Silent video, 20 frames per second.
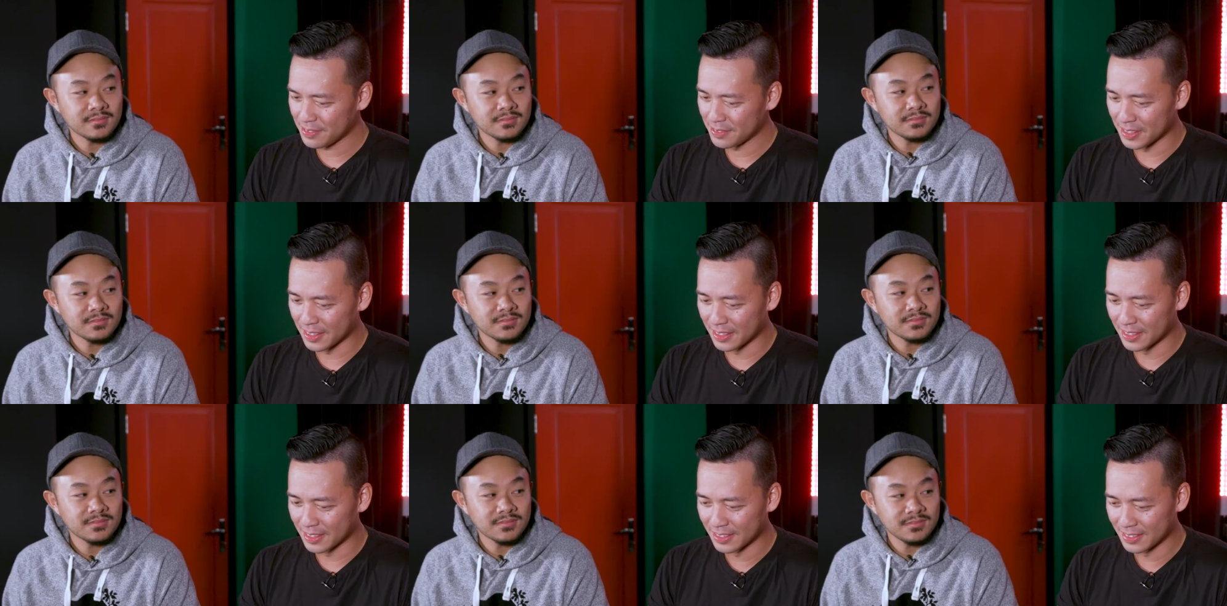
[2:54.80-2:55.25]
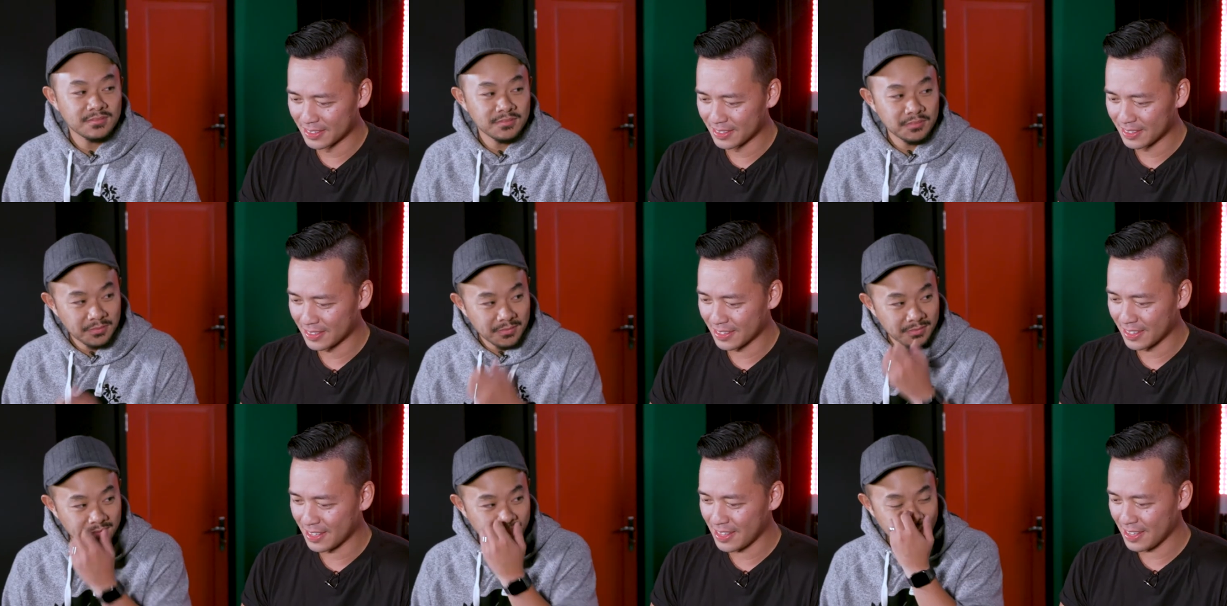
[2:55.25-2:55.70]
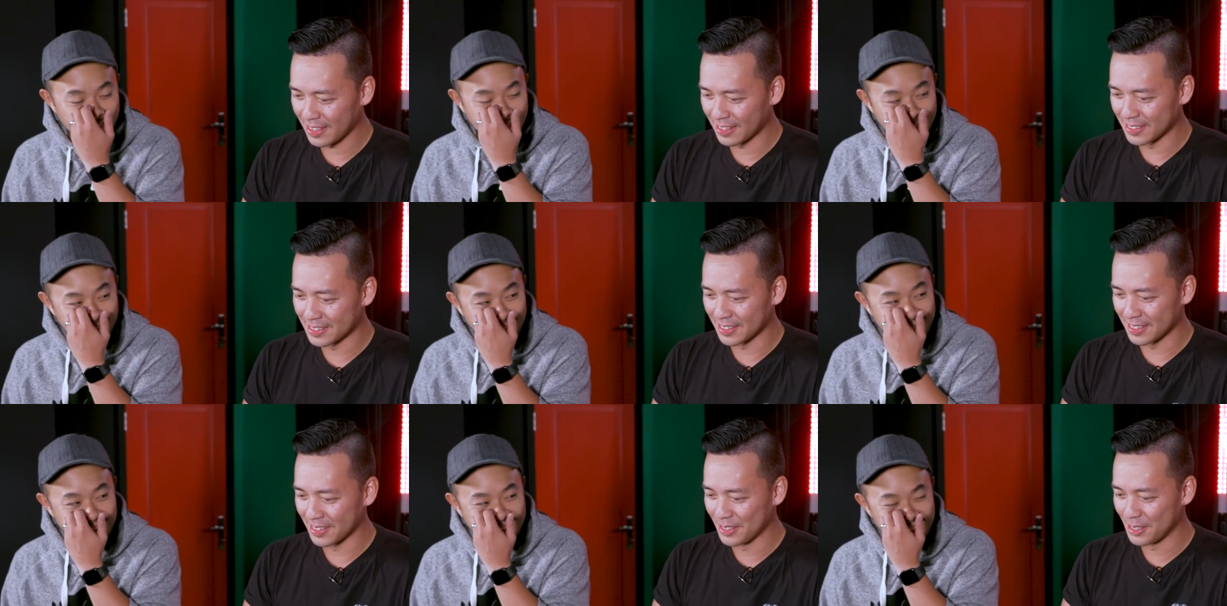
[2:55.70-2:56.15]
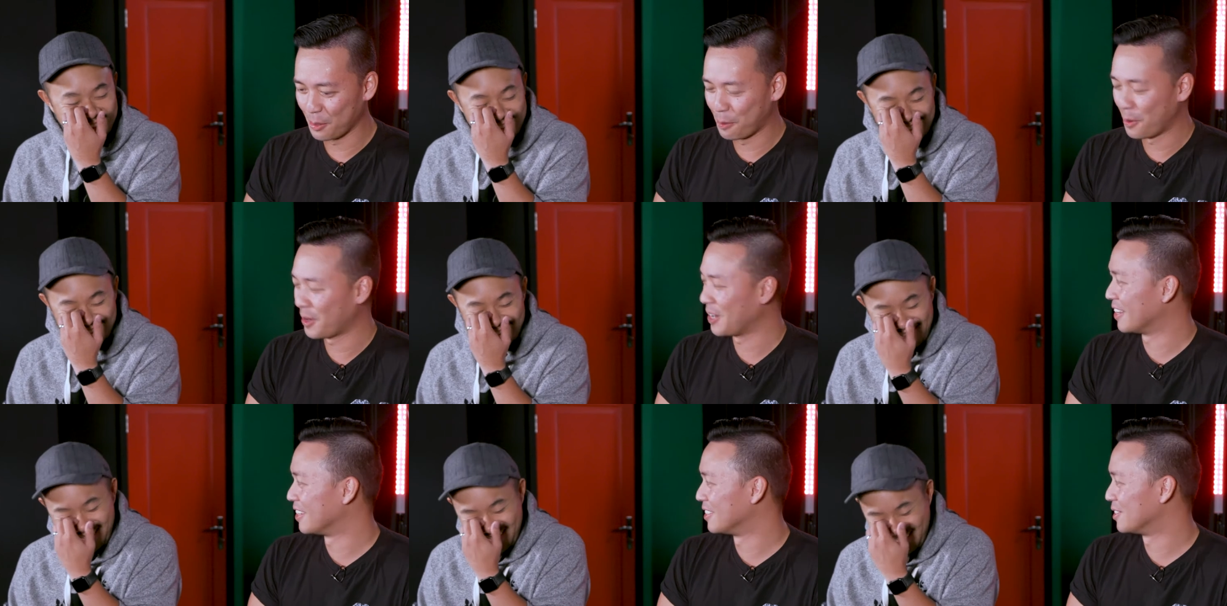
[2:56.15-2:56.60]
Speaker 1: of a. I think it's a, it's a
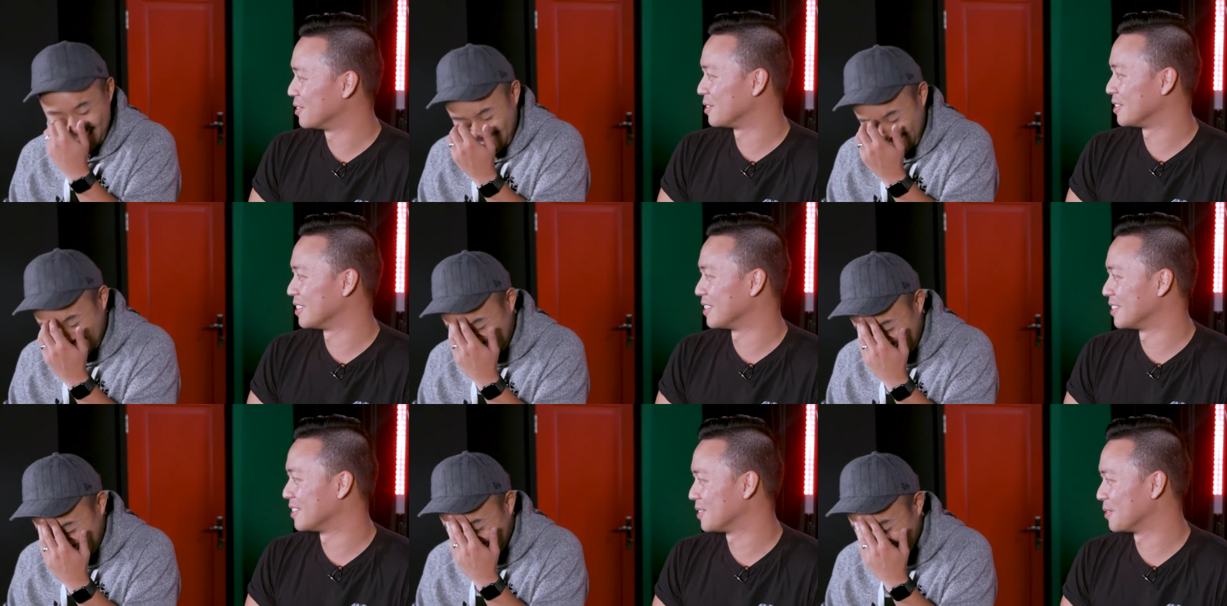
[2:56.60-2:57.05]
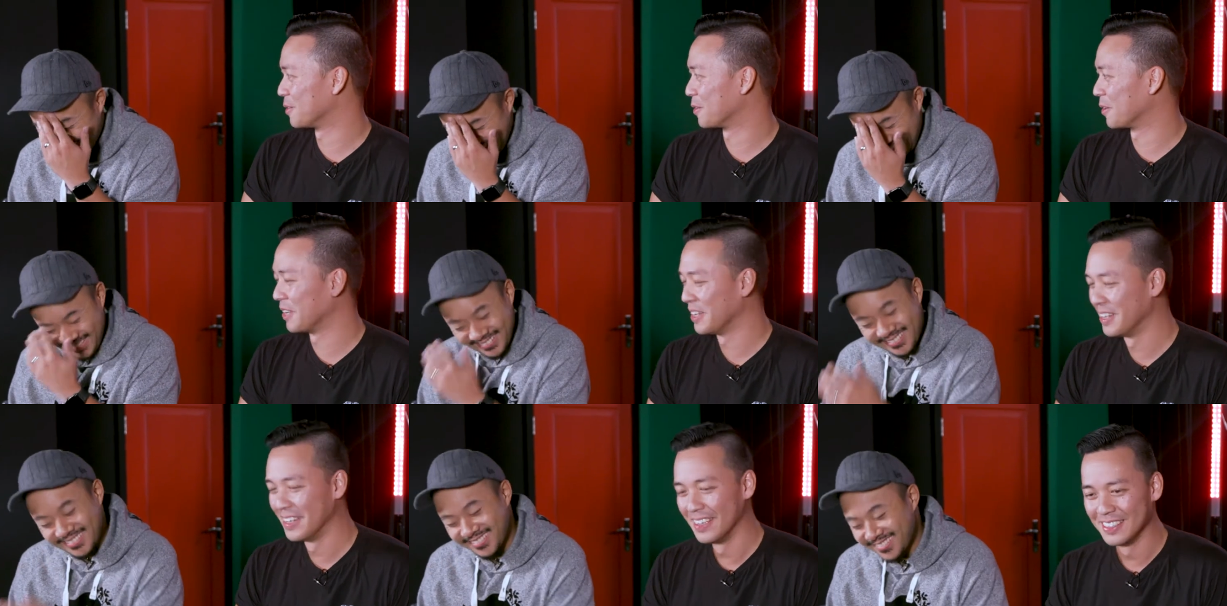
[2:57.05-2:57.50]
pretty interesting story.